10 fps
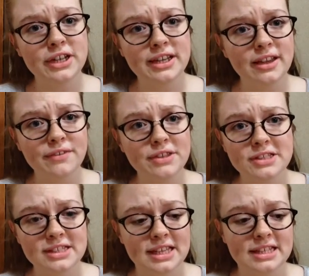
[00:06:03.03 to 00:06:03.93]
any of
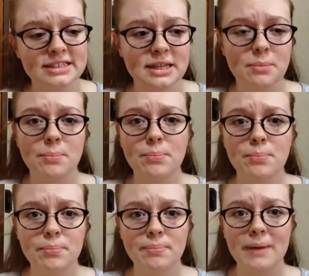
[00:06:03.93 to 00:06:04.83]
these things in
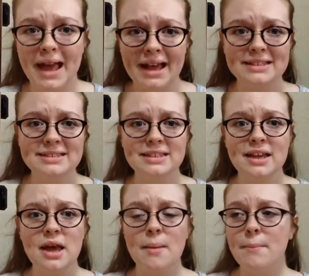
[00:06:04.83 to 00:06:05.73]
past
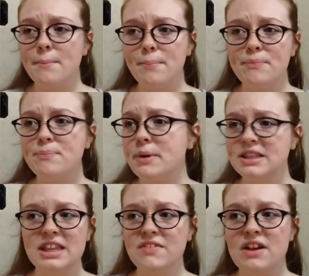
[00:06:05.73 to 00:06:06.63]

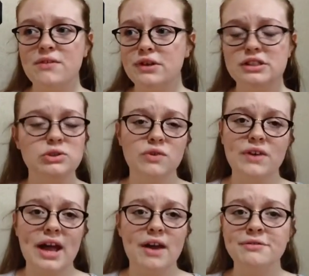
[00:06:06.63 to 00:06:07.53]
monthly favorites, so if
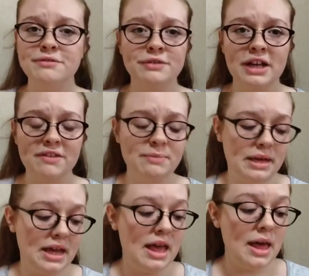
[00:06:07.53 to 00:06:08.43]
I have, forgive
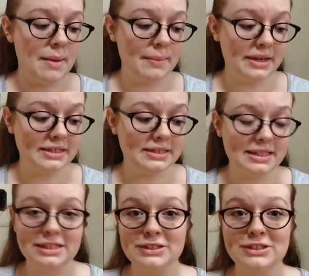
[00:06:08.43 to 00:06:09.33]
me, but
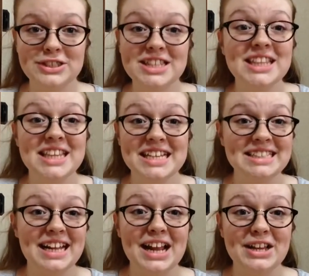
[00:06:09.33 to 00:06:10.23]
these are just the
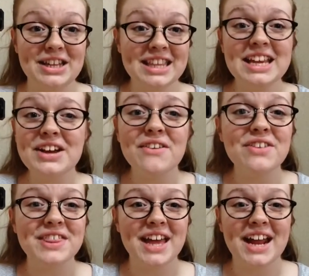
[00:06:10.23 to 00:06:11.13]
things that I could think
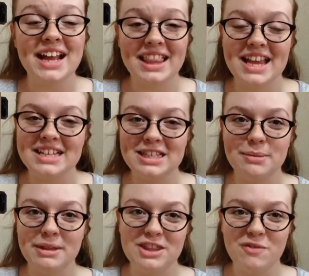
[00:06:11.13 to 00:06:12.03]
of that I liked in
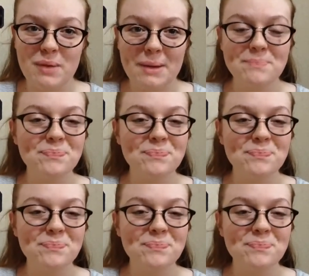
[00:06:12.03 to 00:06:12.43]
the month of May.